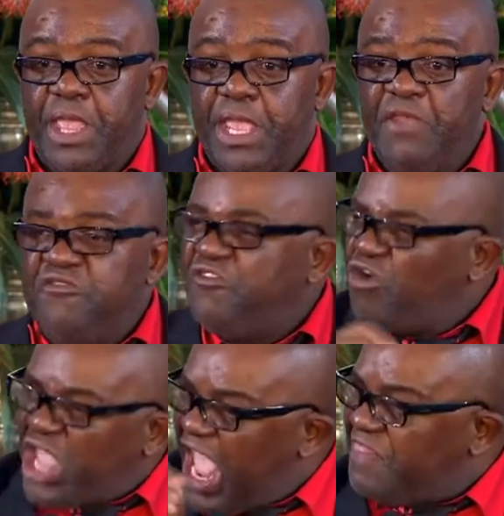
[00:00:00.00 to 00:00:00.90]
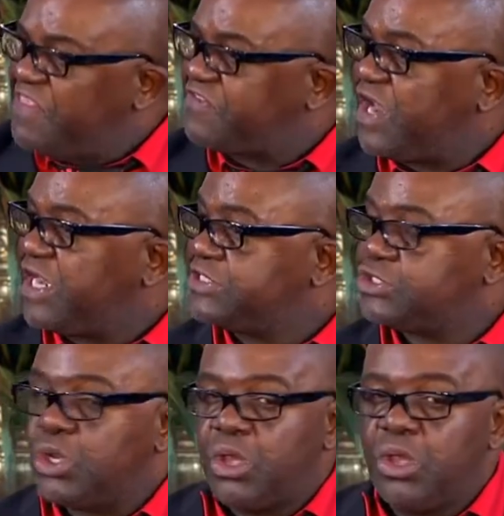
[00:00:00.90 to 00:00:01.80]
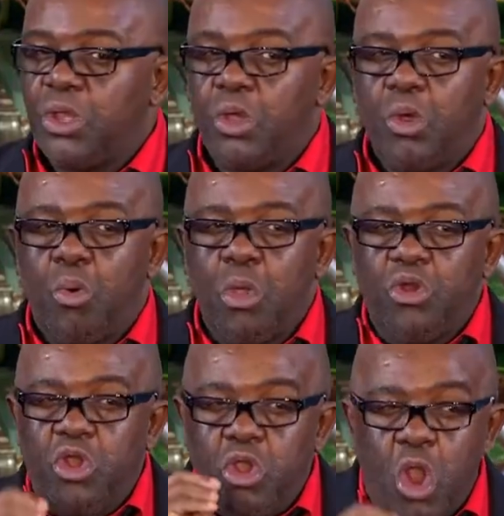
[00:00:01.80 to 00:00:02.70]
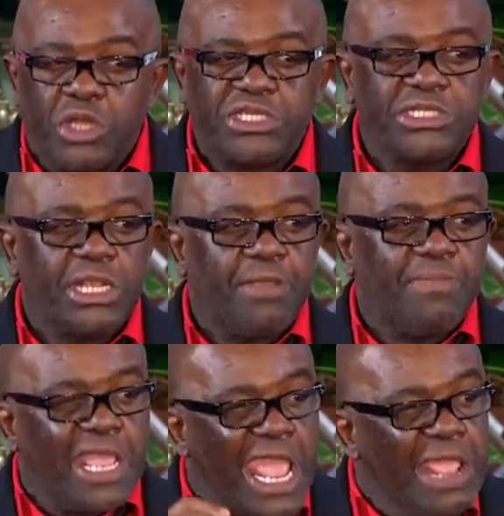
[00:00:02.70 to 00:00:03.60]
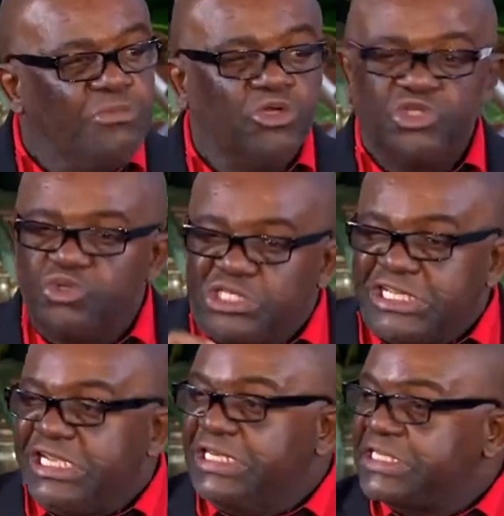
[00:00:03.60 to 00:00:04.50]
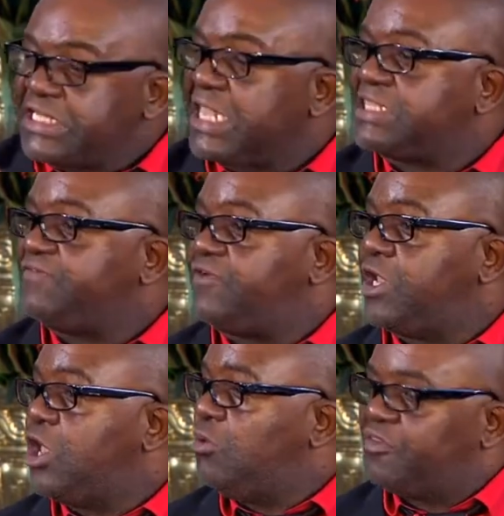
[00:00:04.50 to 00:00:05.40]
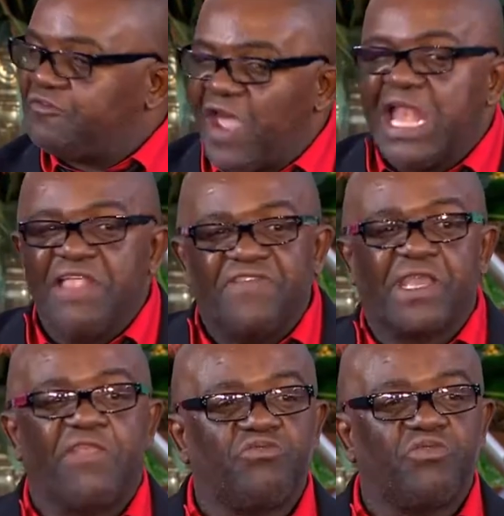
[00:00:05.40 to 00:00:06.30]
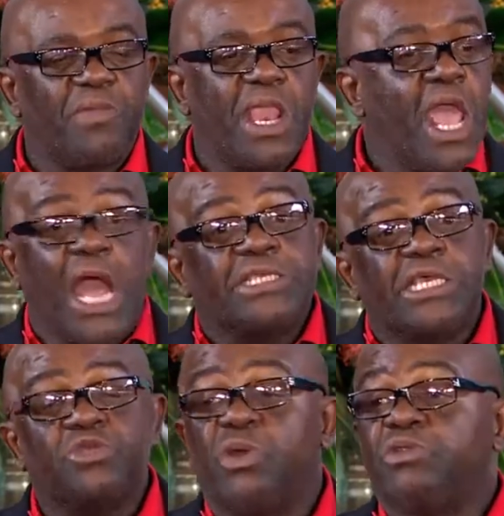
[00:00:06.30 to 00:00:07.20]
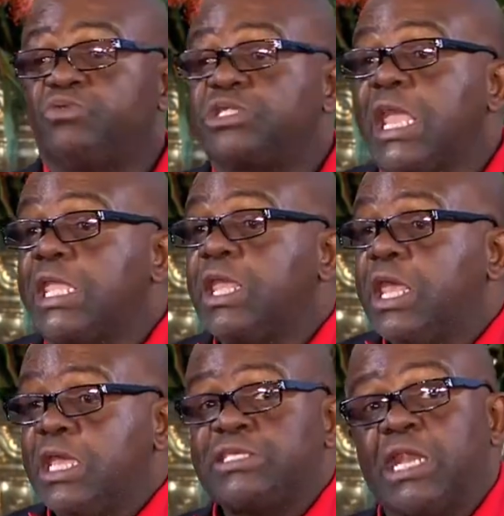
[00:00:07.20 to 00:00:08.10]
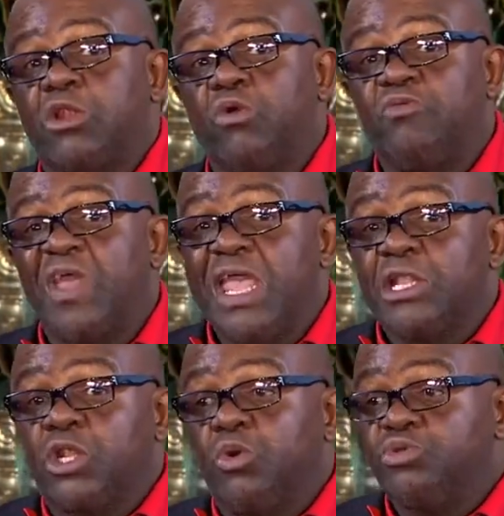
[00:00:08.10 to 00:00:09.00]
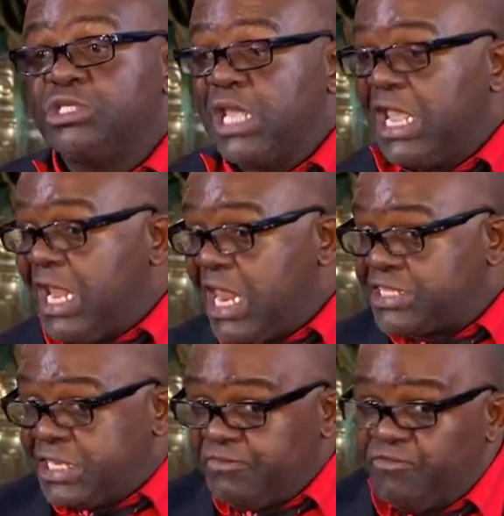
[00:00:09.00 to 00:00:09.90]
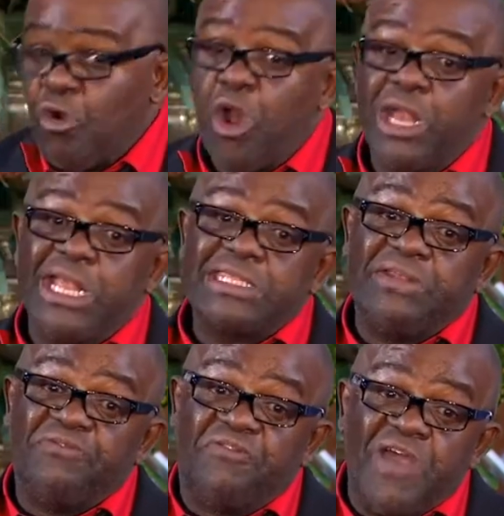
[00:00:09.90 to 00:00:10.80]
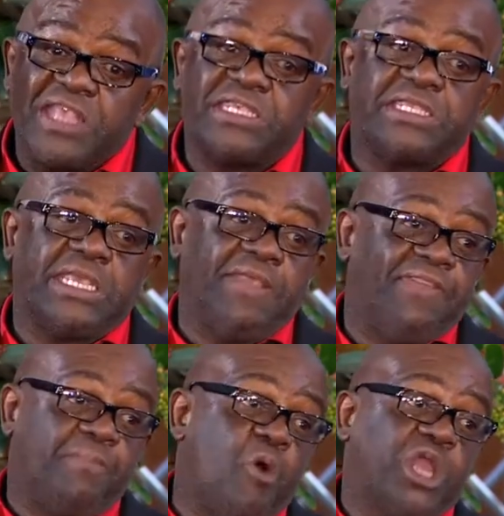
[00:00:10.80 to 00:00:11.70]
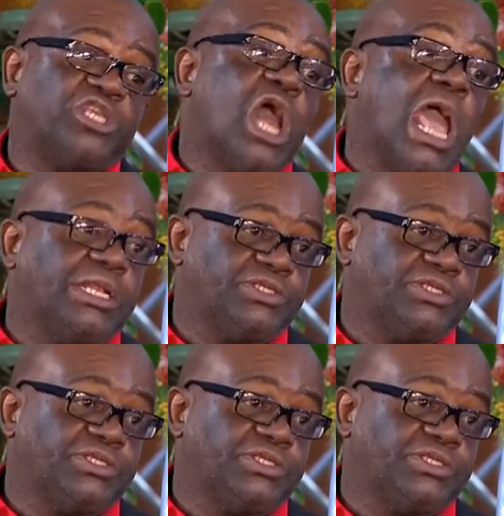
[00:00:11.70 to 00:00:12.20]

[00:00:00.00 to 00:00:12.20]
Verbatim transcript: if we forget these struggles, we will not be able to deal decisively with violence against women. I just want to say, as I close, let's, let's invest in the boy child.